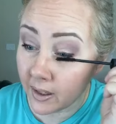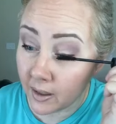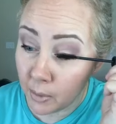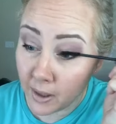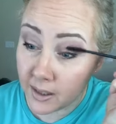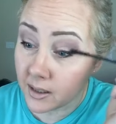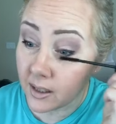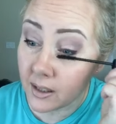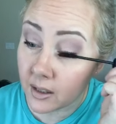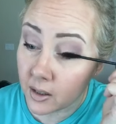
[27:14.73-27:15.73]
and they're probably
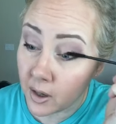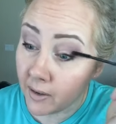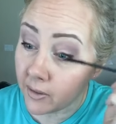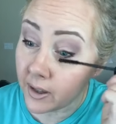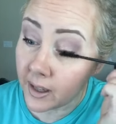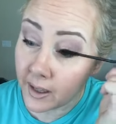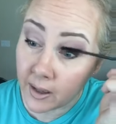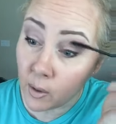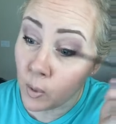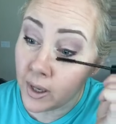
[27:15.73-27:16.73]
sitting in the driveway
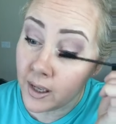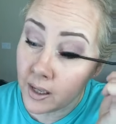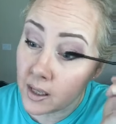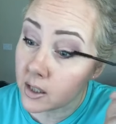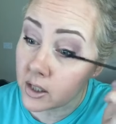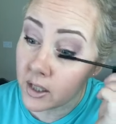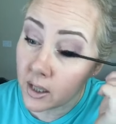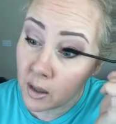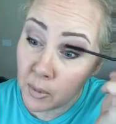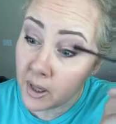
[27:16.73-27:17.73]
like, when is she
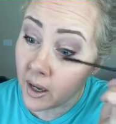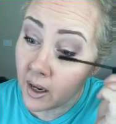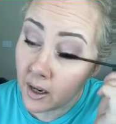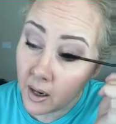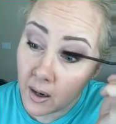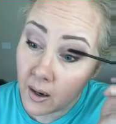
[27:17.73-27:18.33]
going to be done?